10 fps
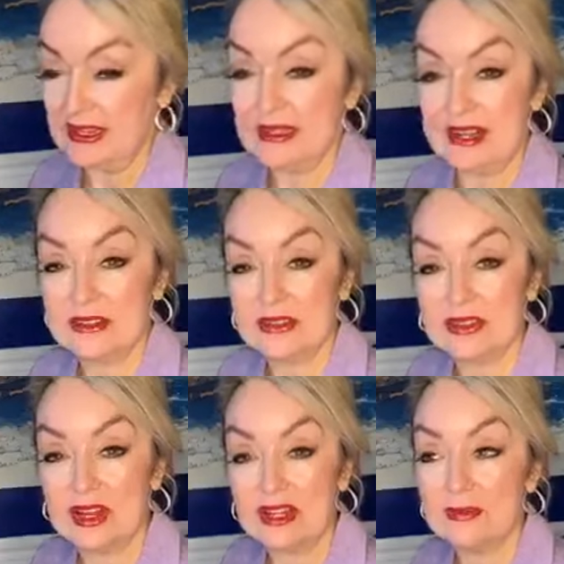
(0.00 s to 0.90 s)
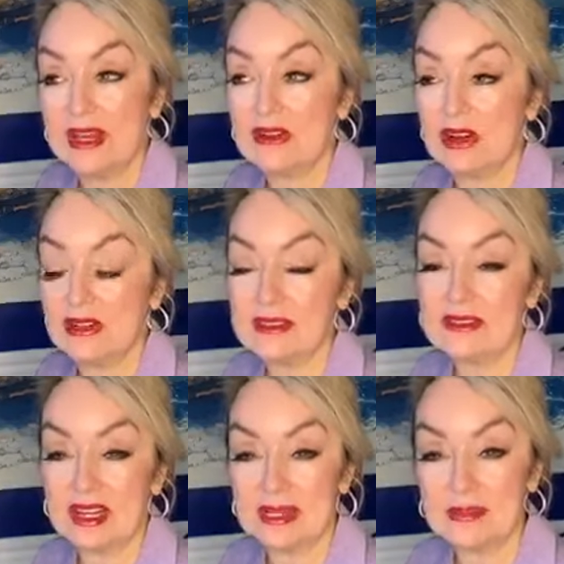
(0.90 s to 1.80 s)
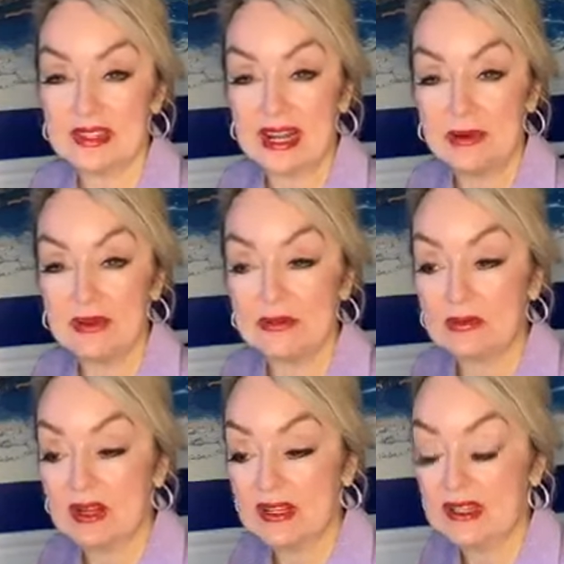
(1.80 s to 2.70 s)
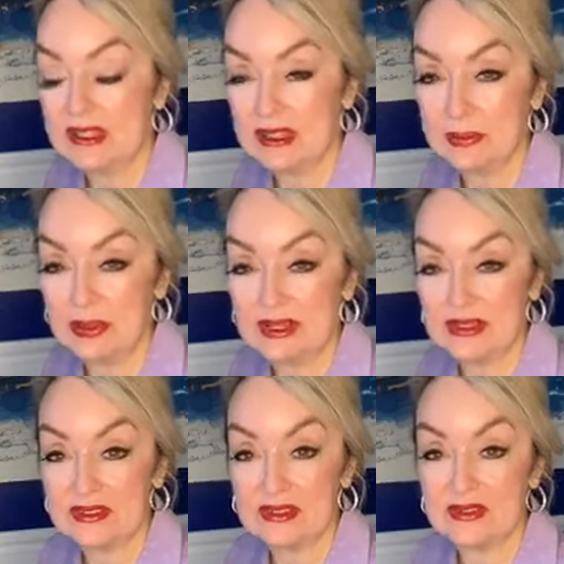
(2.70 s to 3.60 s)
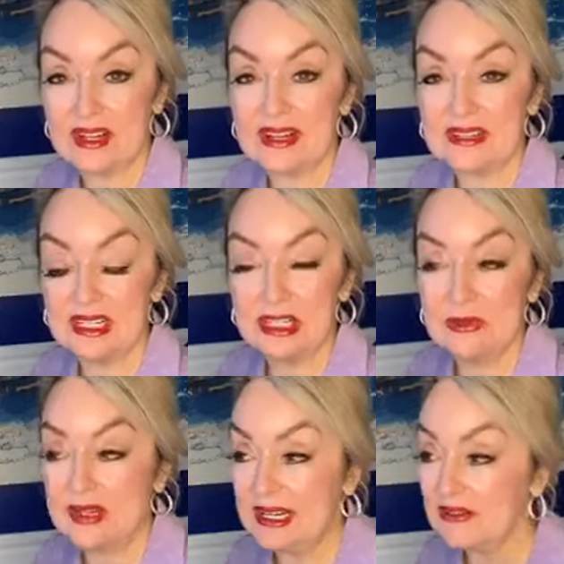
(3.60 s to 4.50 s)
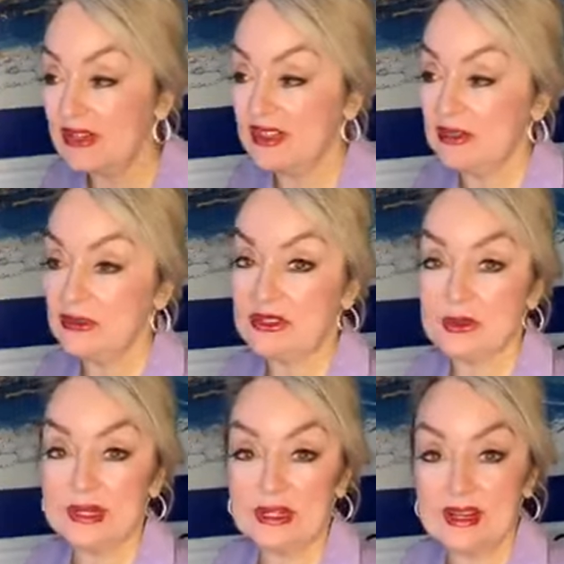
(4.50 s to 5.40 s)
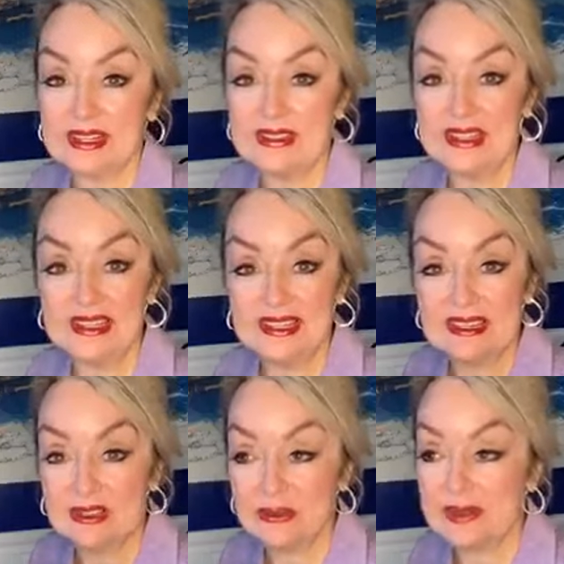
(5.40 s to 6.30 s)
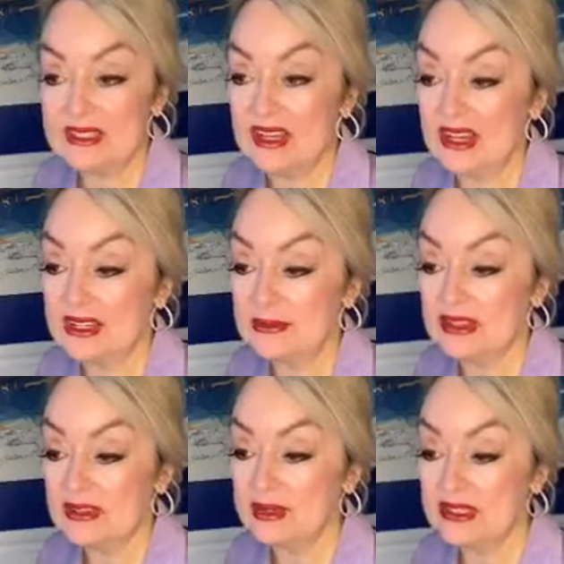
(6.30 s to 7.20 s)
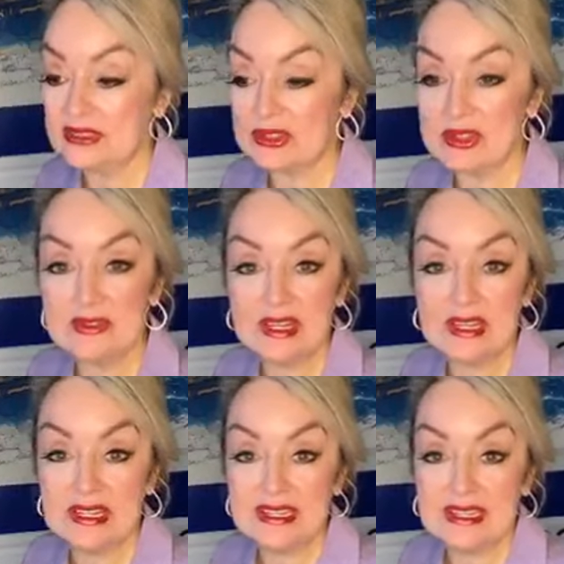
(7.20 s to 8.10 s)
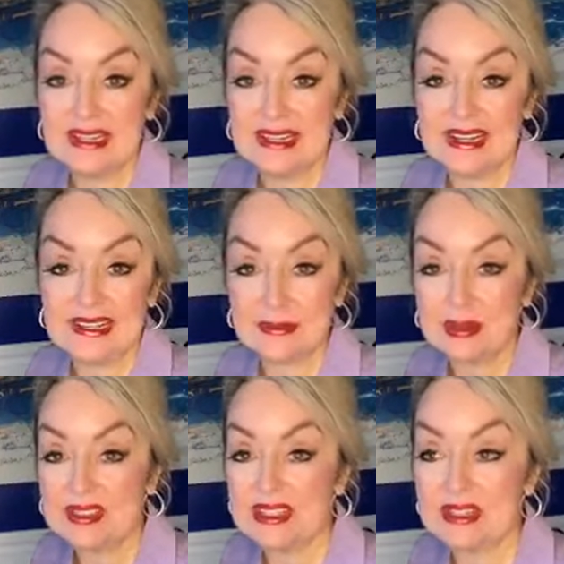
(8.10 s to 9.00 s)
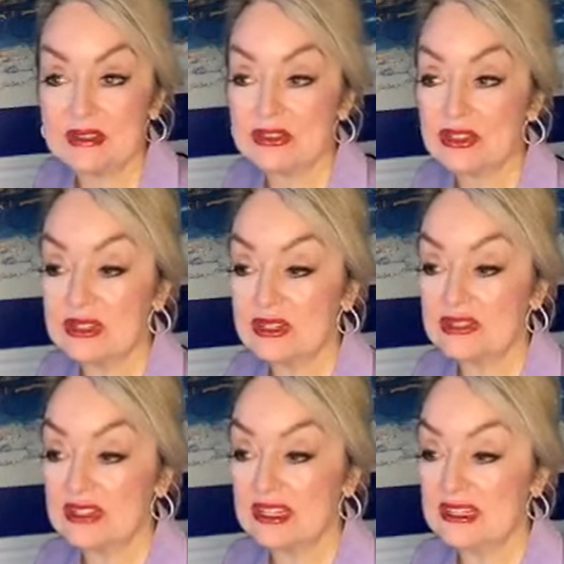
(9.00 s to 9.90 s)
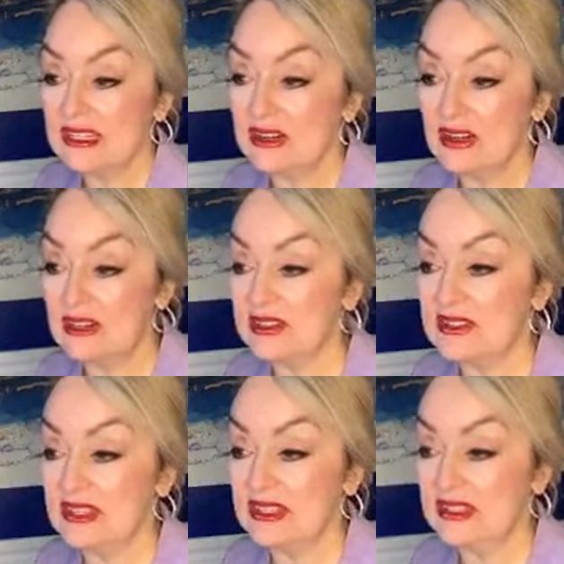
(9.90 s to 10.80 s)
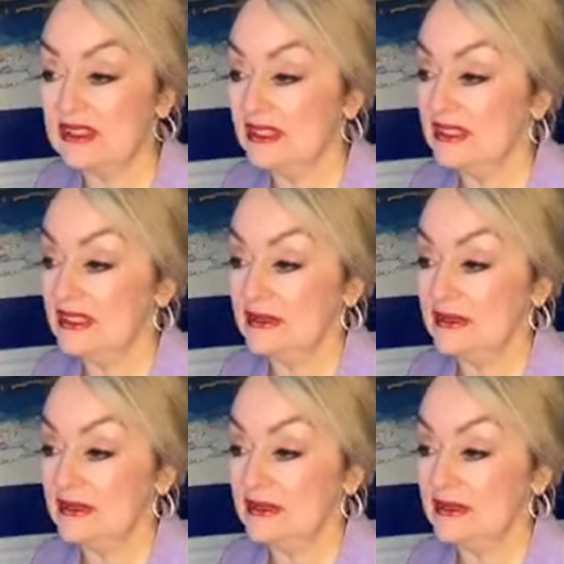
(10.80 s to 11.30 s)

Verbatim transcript: And I just thought about all the times that I would run into the presence of God when everything was going crazy. There's been times I've been serving uh, at a particular church, and then all of a sudden,